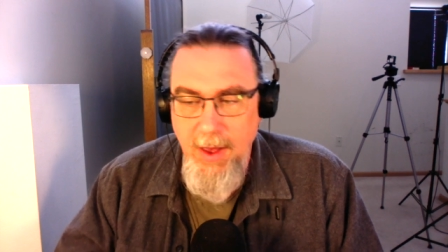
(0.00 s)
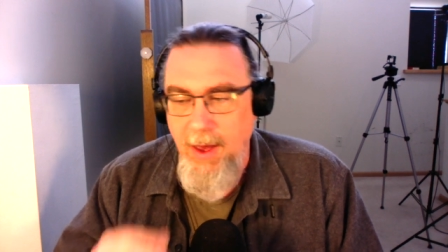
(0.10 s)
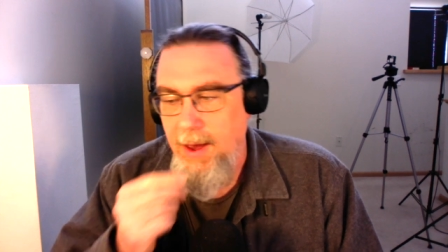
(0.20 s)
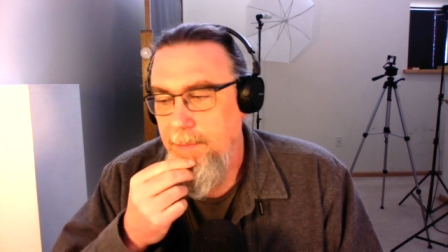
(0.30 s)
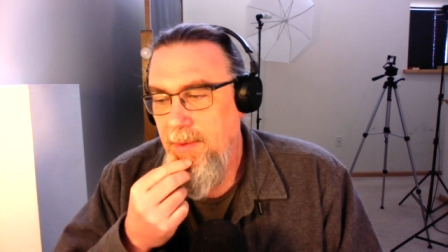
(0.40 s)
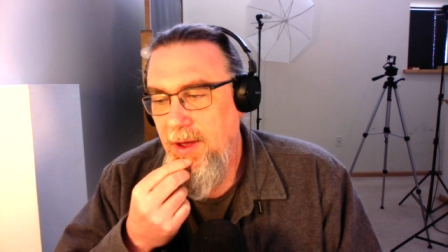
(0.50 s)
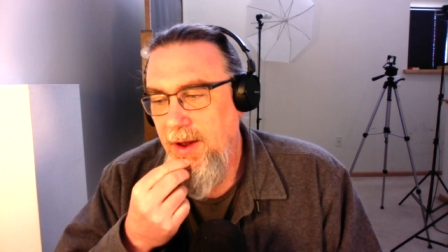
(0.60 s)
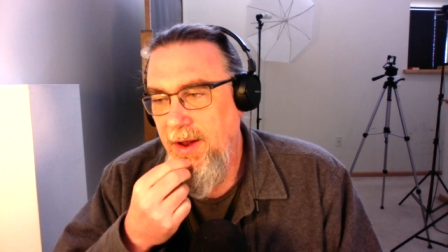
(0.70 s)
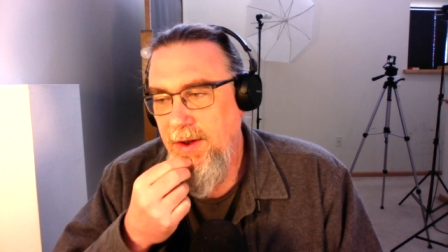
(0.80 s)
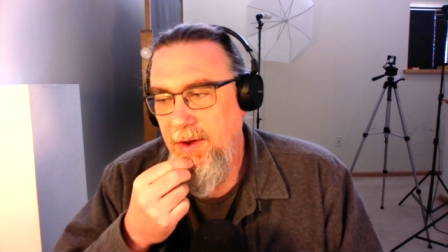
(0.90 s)

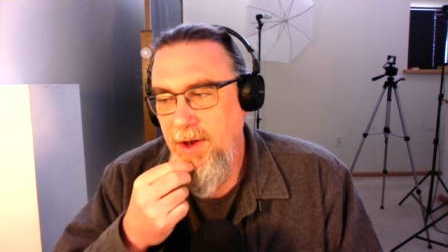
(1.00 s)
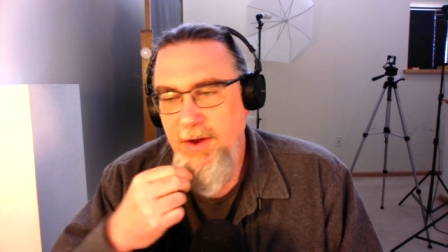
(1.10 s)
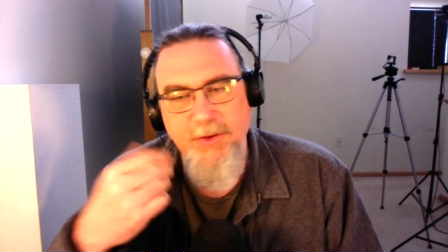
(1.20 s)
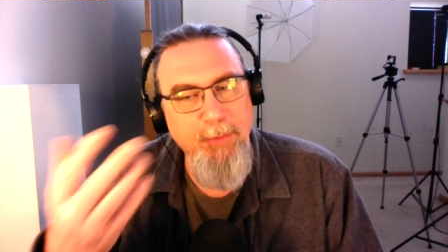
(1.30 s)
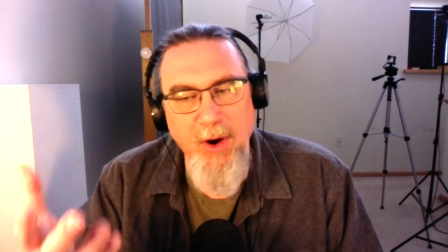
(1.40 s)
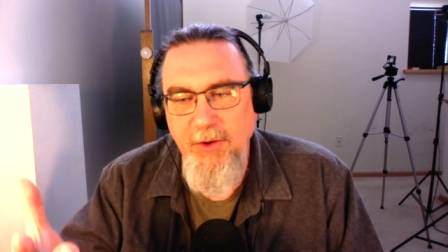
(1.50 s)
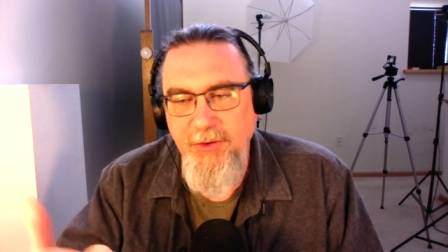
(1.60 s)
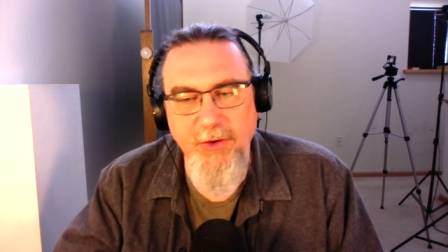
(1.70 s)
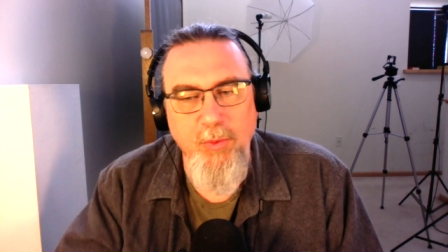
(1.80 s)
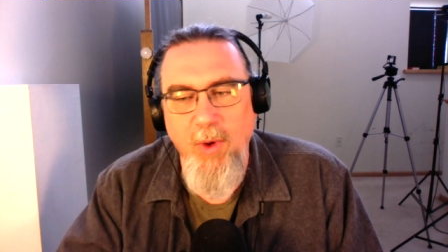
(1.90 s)
And Smart is
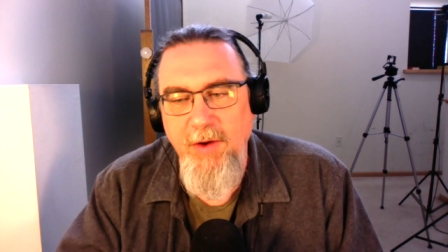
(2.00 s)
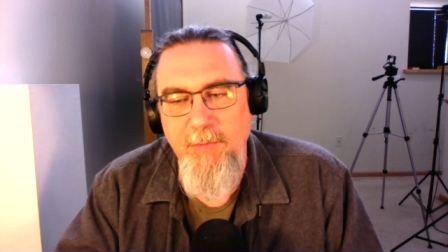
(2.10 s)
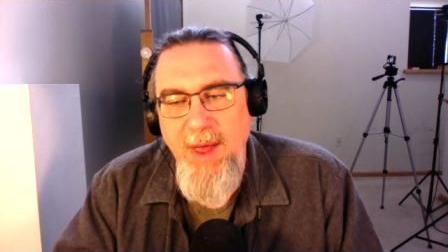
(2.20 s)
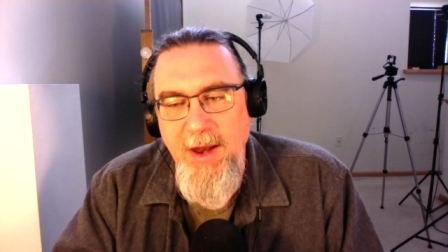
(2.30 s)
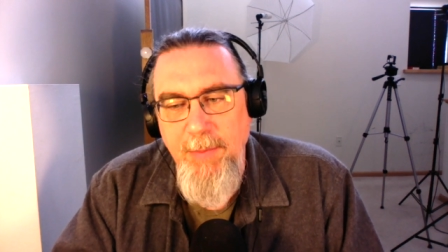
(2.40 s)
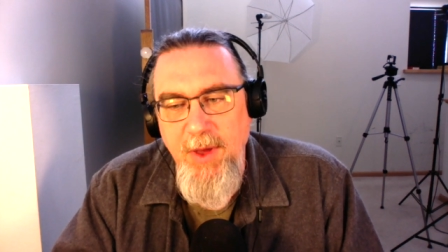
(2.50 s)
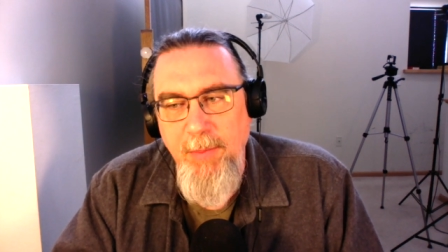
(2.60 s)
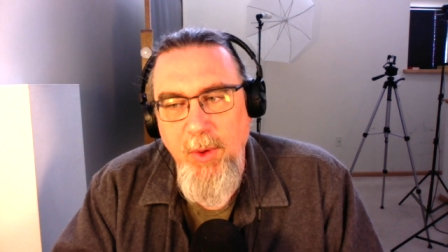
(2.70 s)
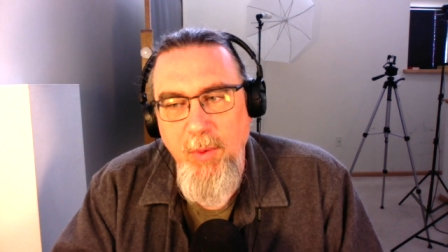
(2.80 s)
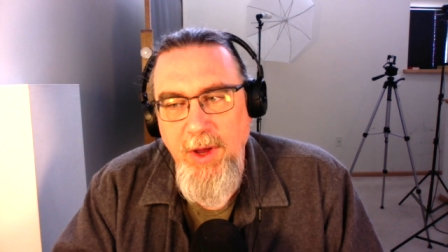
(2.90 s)
just one of many
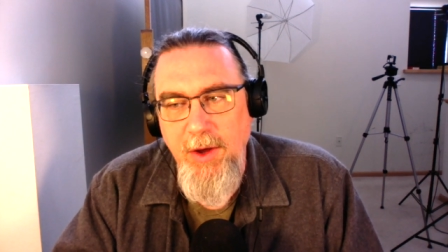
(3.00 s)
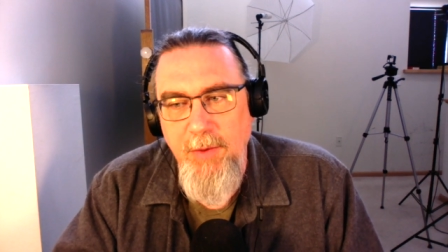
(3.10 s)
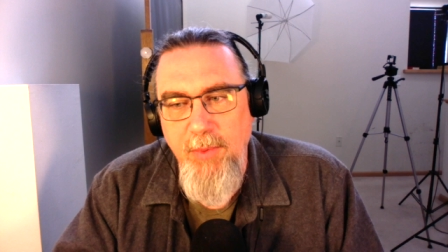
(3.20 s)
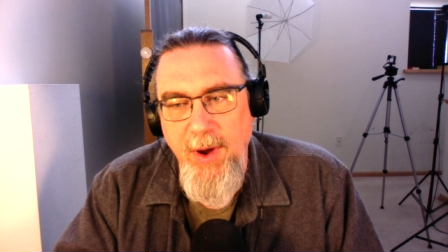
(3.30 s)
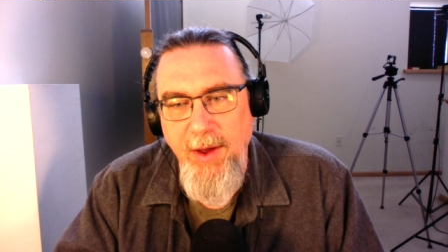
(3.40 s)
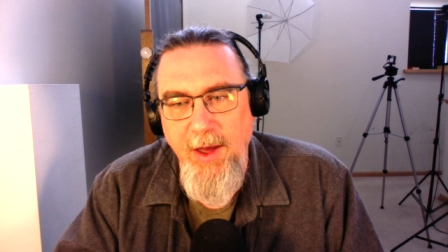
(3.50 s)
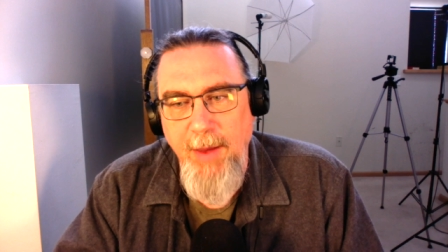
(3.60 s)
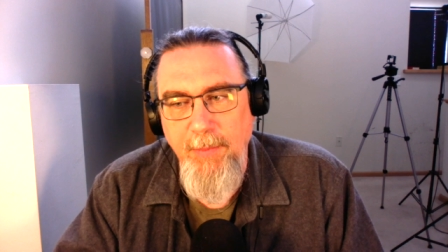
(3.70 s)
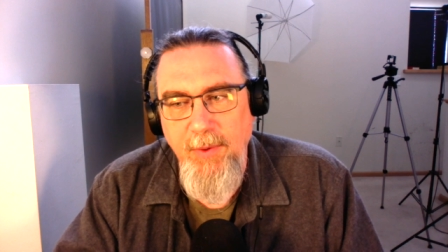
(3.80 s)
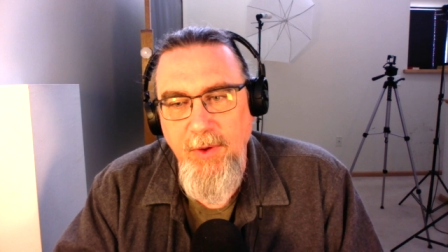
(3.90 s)
people we could bring
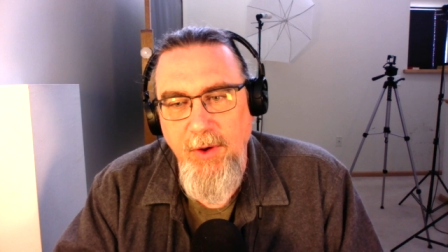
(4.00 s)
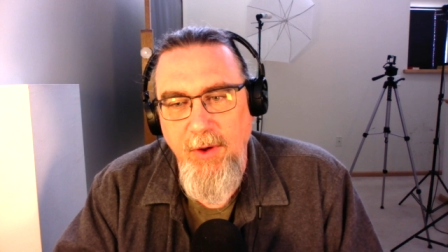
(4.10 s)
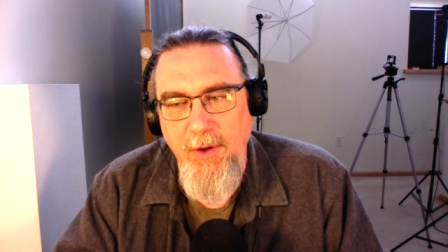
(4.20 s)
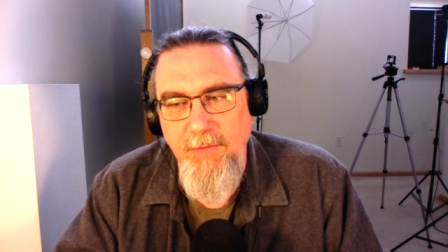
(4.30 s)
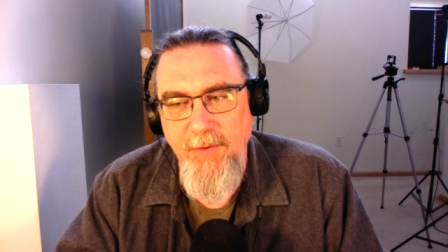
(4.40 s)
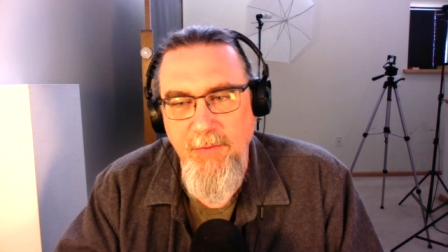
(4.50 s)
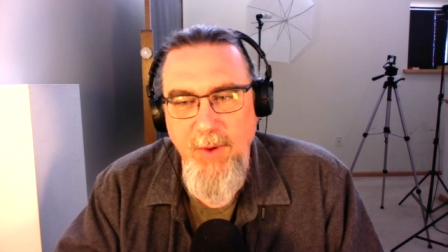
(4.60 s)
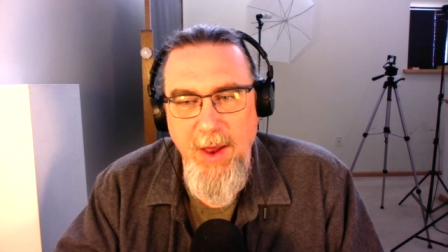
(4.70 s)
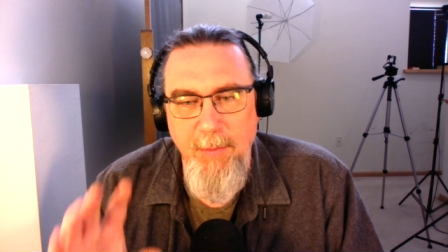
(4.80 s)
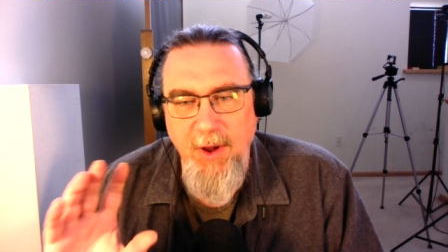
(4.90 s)
up. If
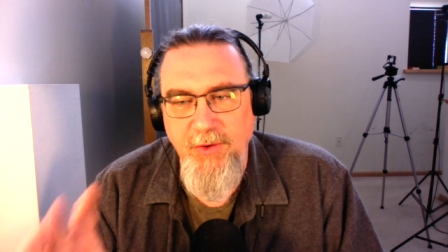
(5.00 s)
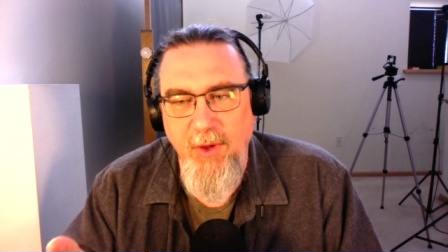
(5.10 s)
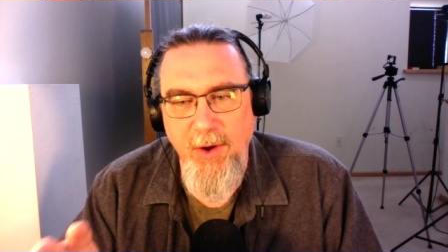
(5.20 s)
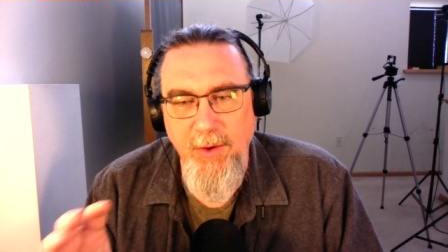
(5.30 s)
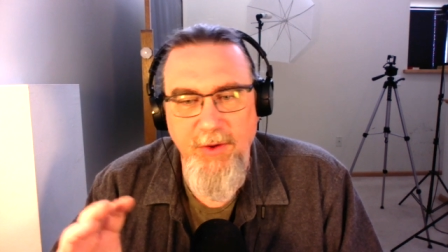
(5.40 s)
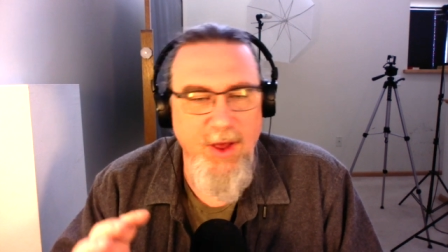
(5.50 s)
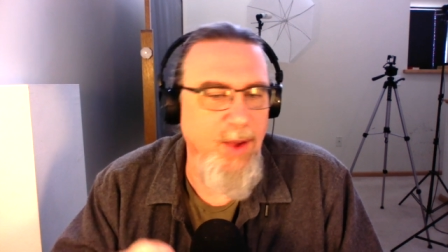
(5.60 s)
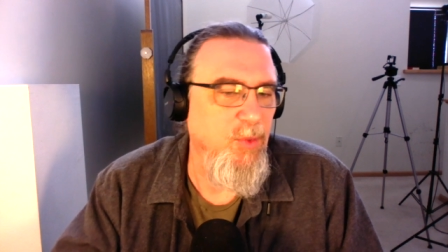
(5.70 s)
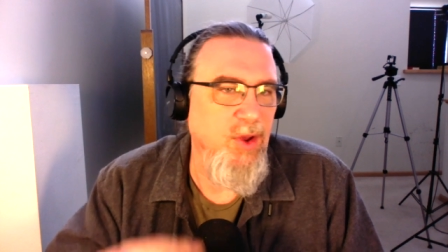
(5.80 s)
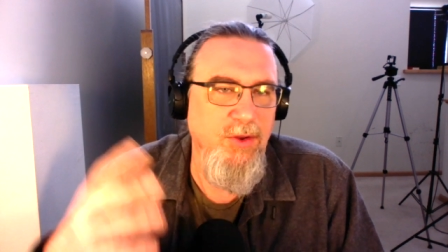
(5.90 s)
we had much longer
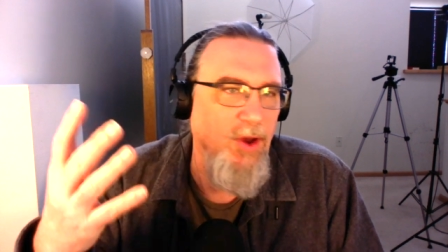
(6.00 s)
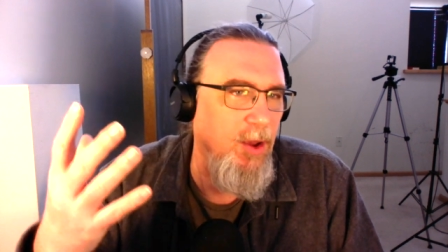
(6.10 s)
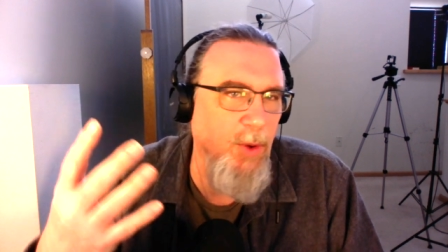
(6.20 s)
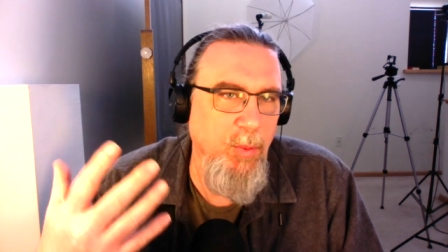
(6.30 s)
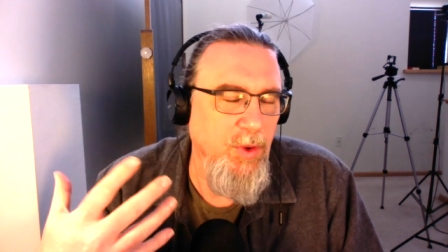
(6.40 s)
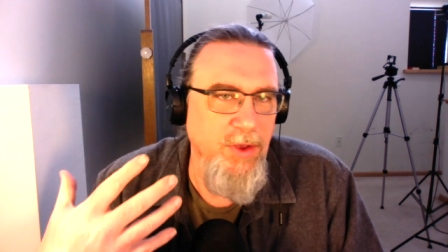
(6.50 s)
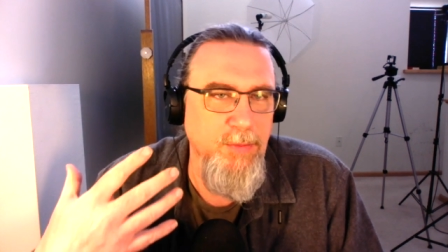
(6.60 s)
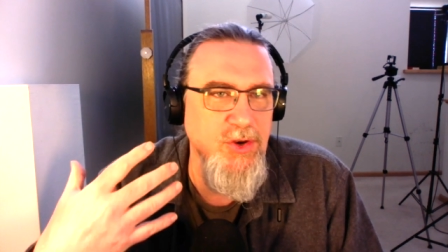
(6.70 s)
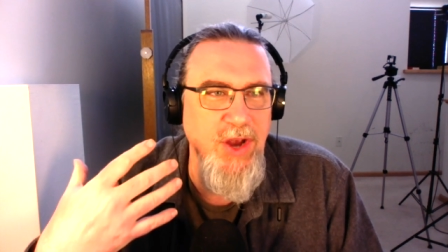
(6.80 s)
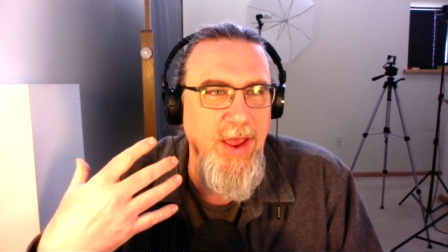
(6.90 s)
time, we could talk about
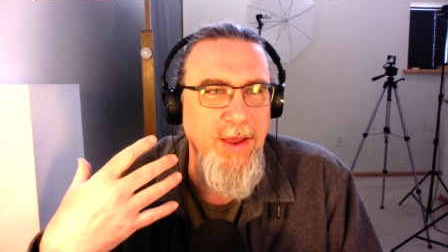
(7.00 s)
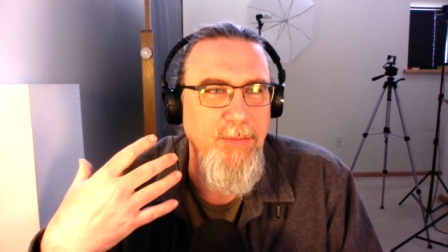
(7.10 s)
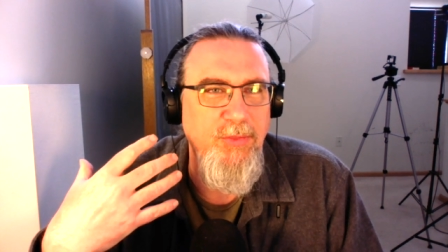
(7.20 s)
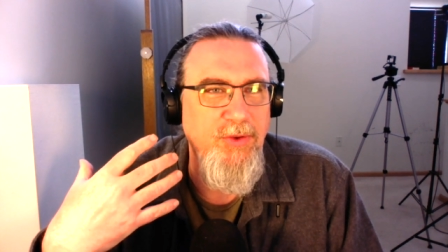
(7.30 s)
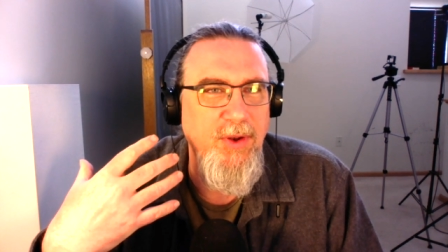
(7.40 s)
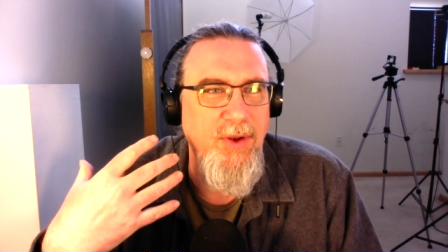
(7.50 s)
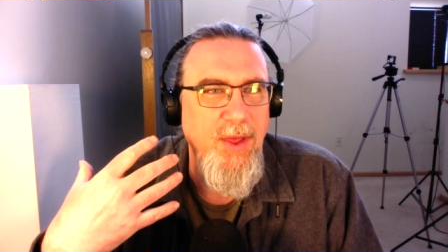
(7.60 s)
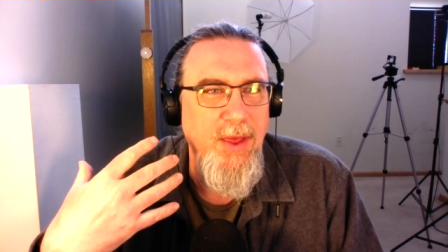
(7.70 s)
William James and